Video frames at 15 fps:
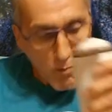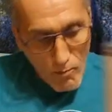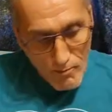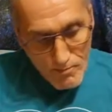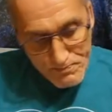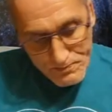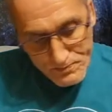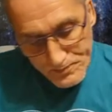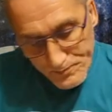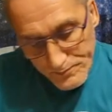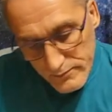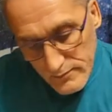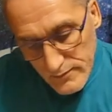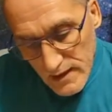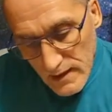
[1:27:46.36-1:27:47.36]
and the law of
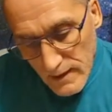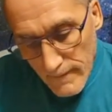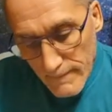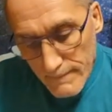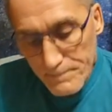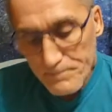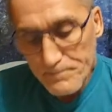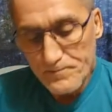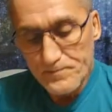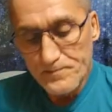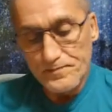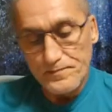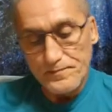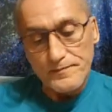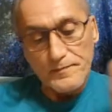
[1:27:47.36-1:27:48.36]
the individual
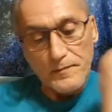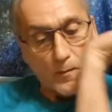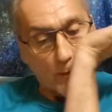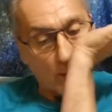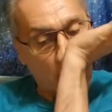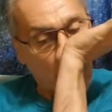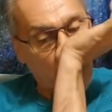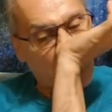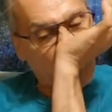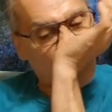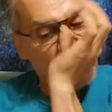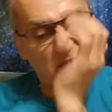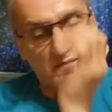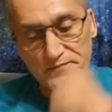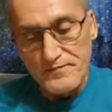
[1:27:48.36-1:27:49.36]
does not permit the
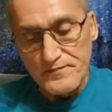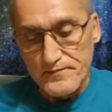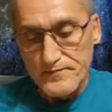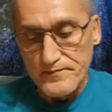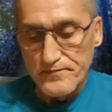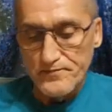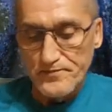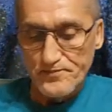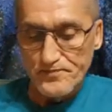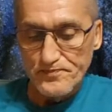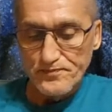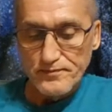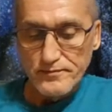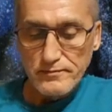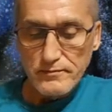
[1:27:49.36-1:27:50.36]
ascended
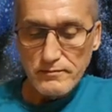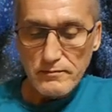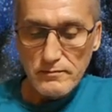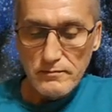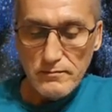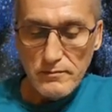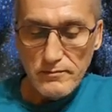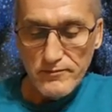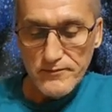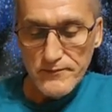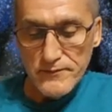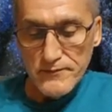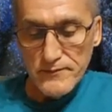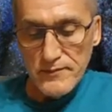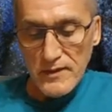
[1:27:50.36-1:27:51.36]
master to
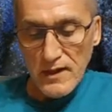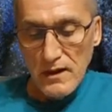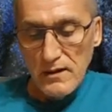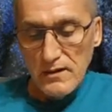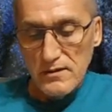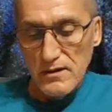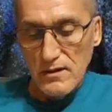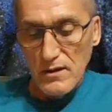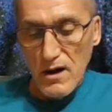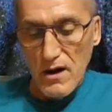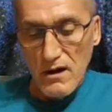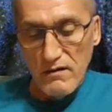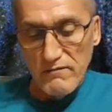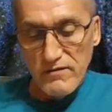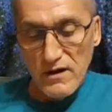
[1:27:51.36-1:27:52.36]
interfere with
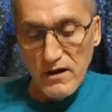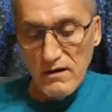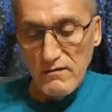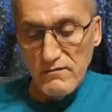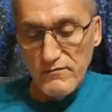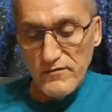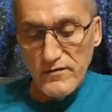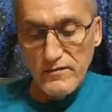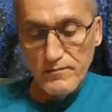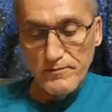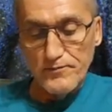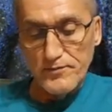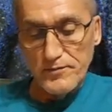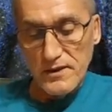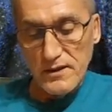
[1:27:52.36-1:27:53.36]
free
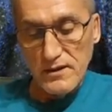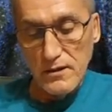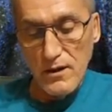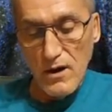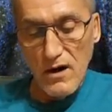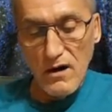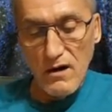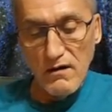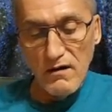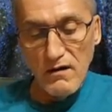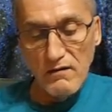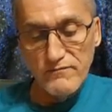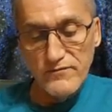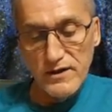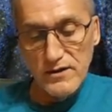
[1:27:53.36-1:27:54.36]
will of the
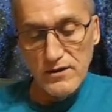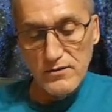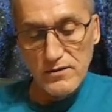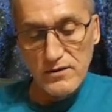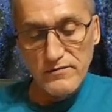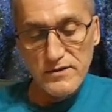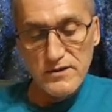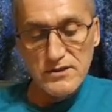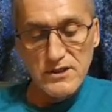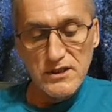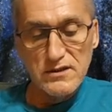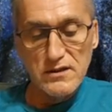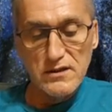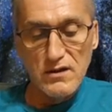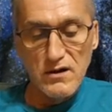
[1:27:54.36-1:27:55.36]
individual
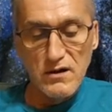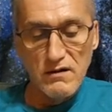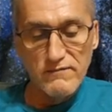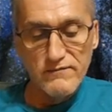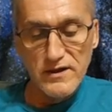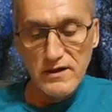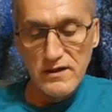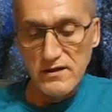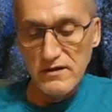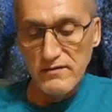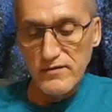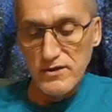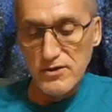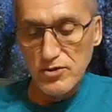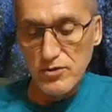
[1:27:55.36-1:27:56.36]
except at
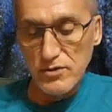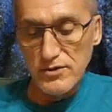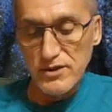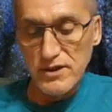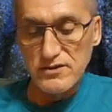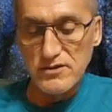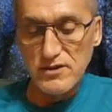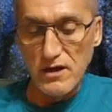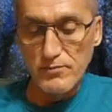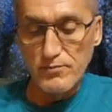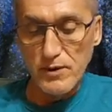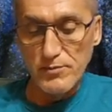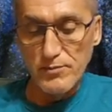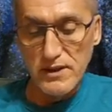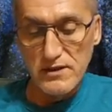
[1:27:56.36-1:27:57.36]
those periods of
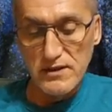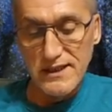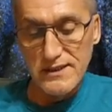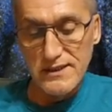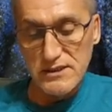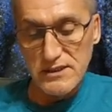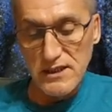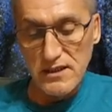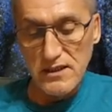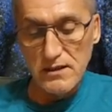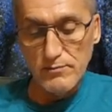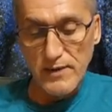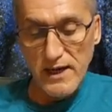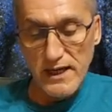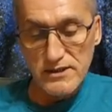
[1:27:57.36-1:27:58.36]
cosmic
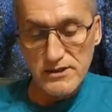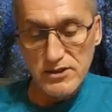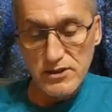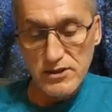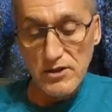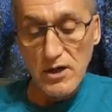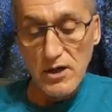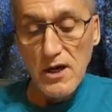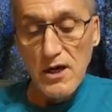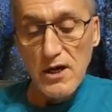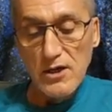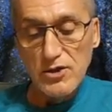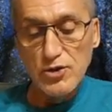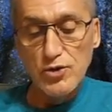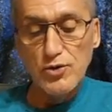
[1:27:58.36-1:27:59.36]
activity in
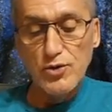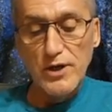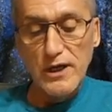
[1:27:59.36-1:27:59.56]
which the